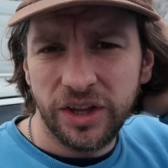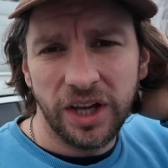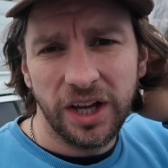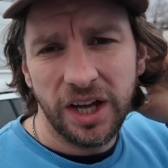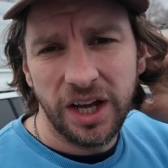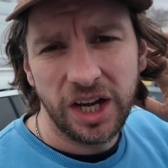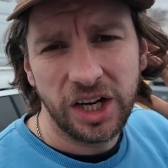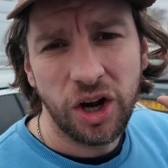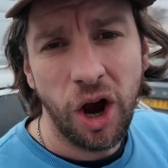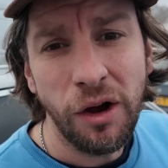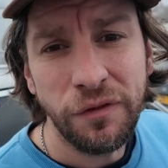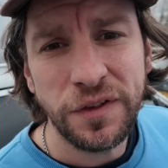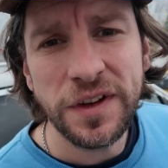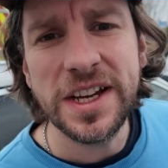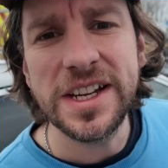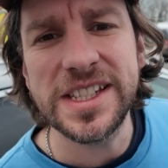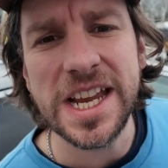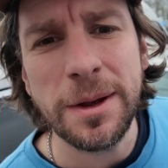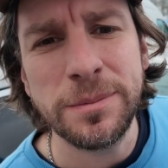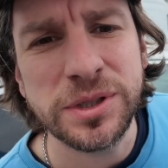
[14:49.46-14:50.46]
The coffee
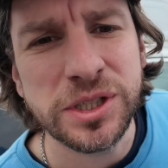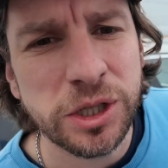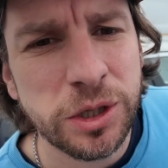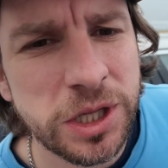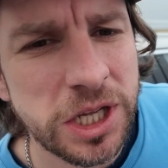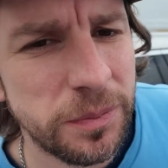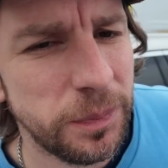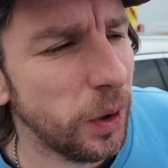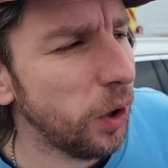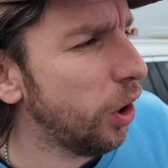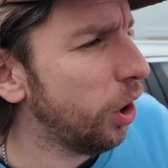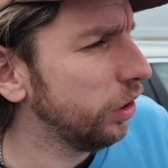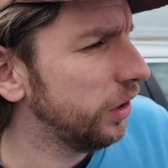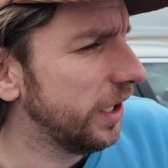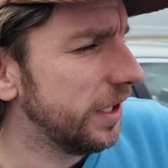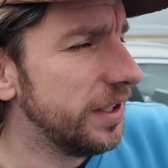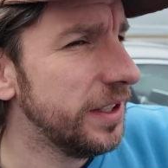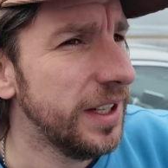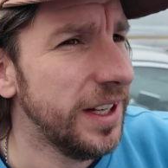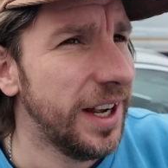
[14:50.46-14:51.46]
is absolutely
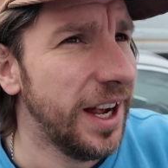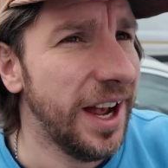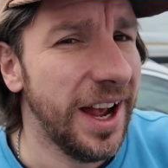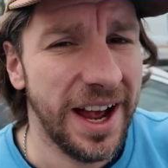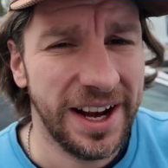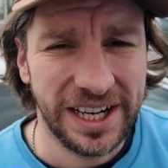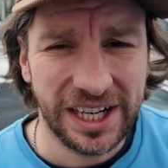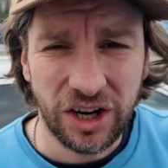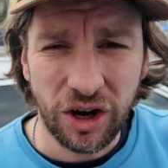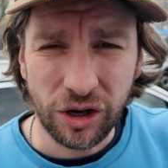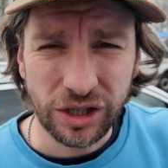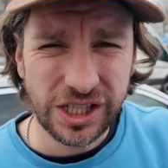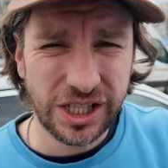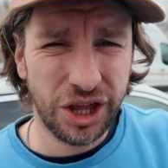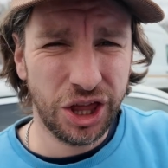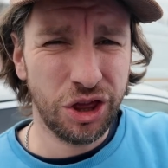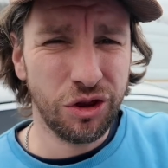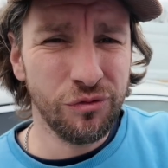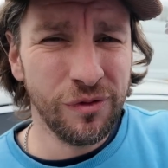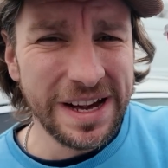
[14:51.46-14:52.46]
appalling, and it costs
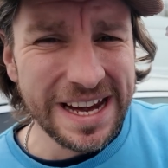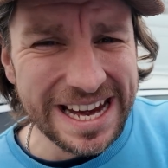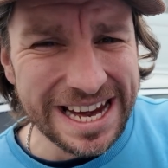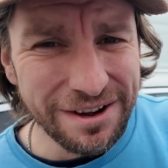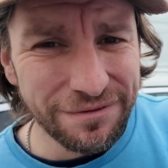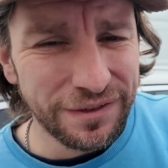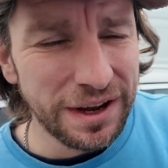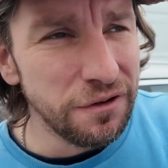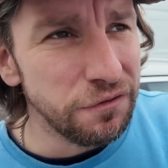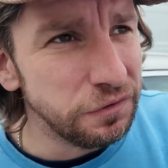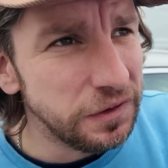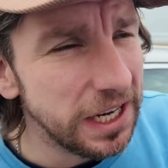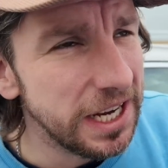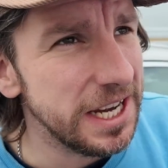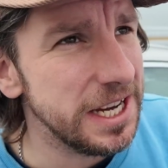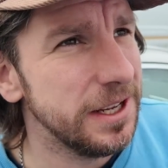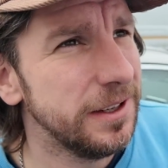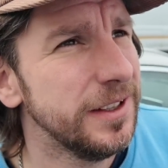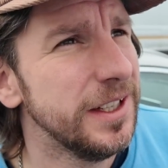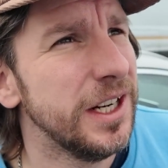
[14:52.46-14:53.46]

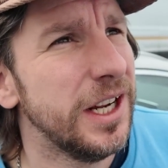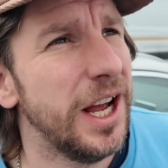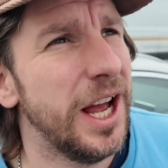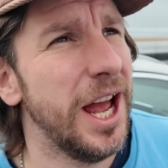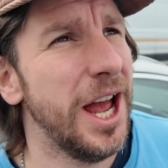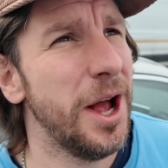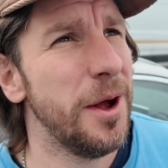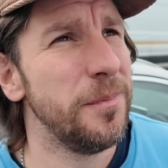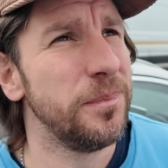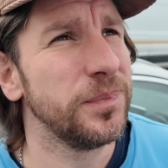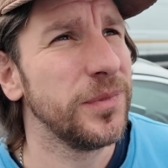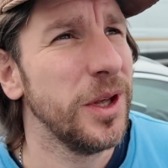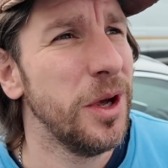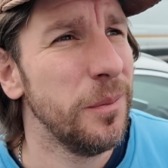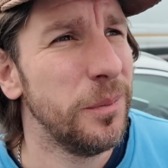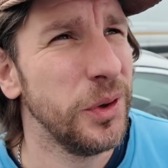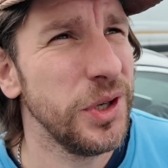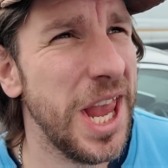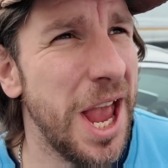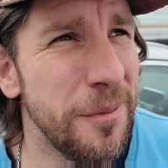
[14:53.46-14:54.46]

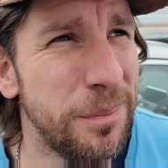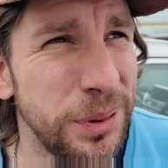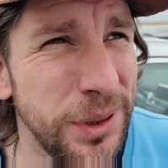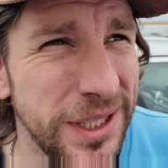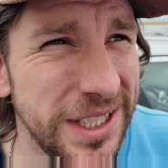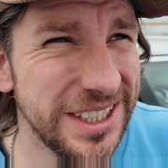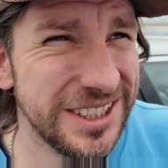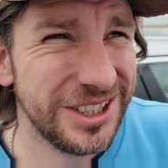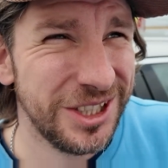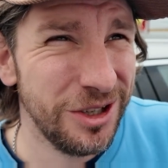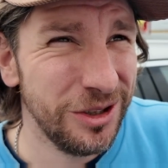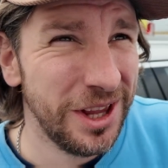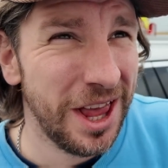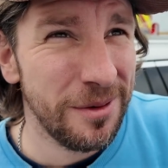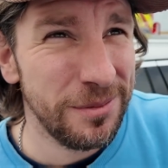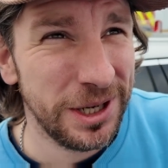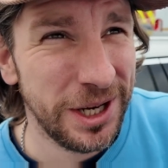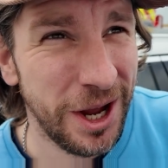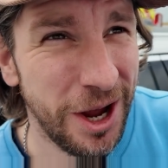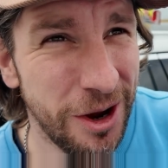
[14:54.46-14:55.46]
$3.50. But yeah, please do
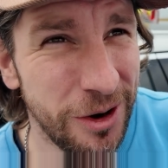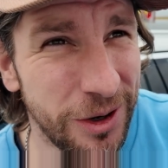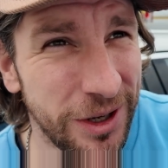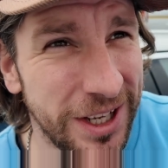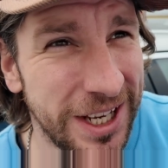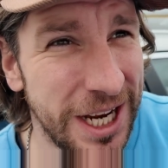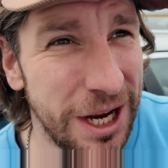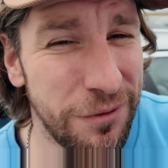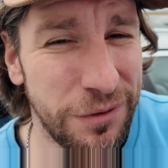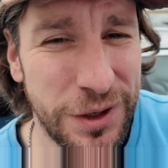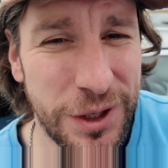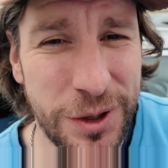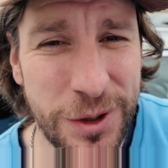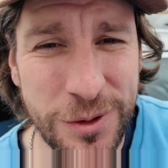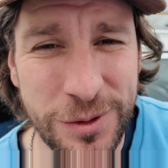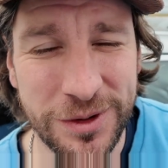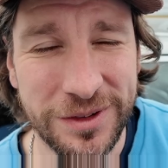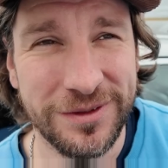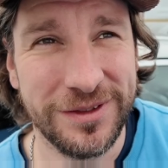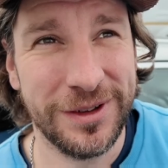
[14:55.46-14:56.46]
let me know if
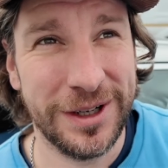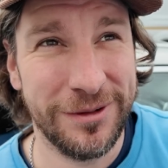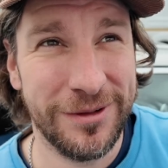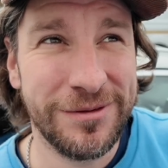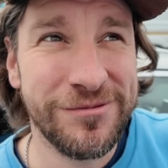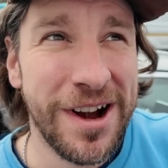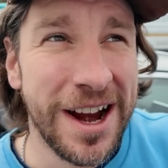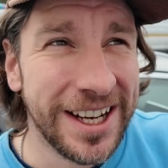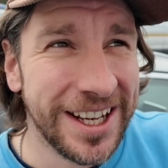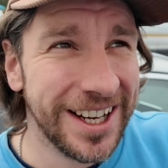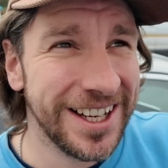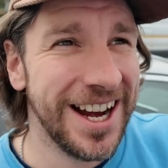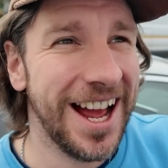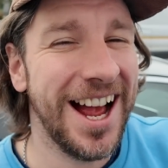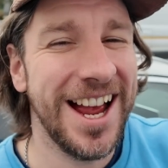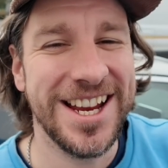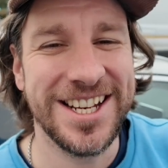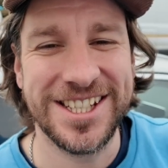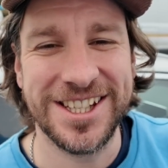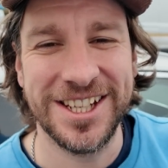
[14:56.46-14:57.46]
you
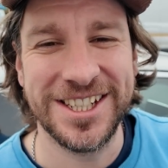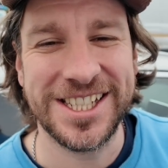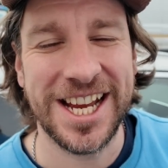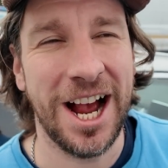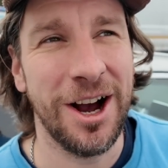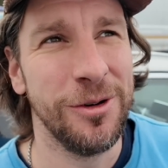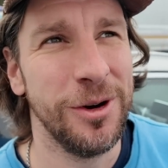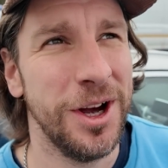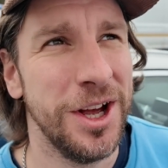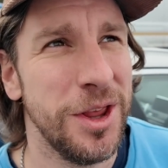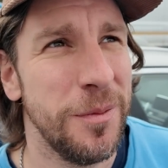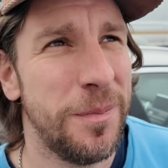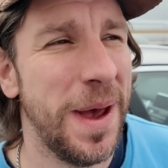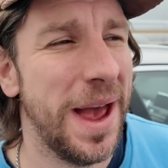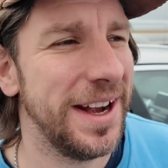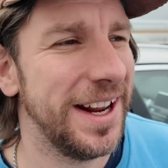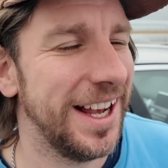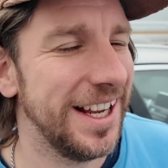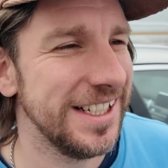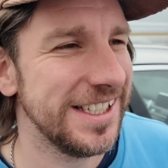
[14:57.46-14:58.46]
recognise the tower, the
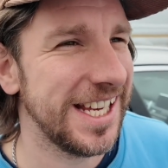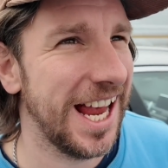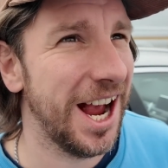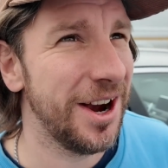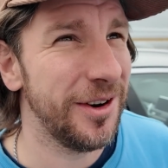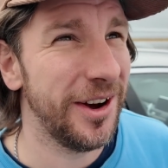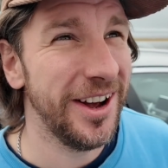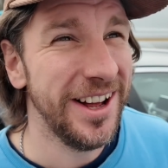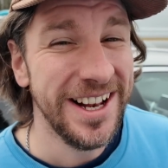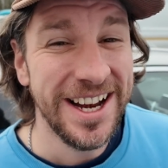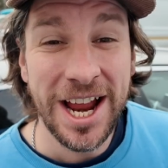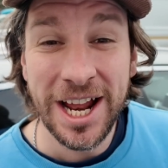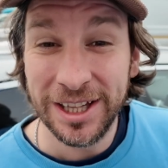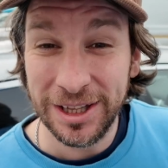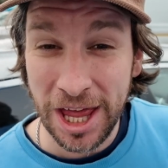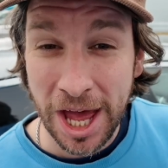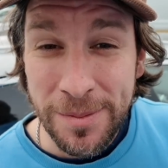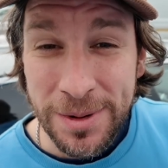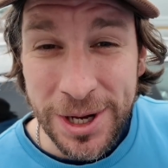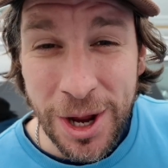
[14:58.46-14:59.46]
Pennine Tower.
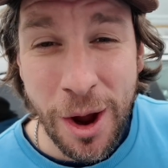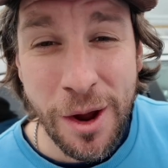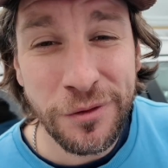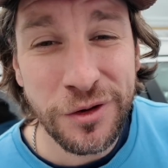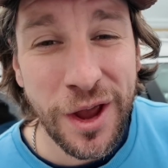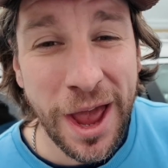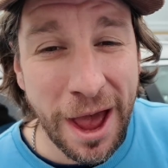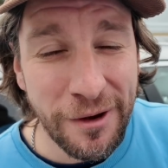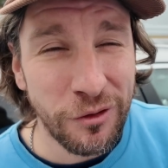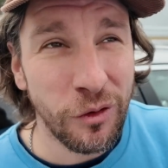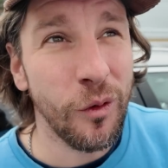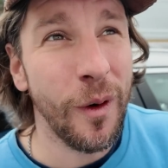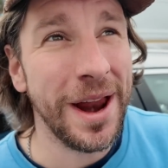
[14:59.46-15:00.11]
Let me know if you ever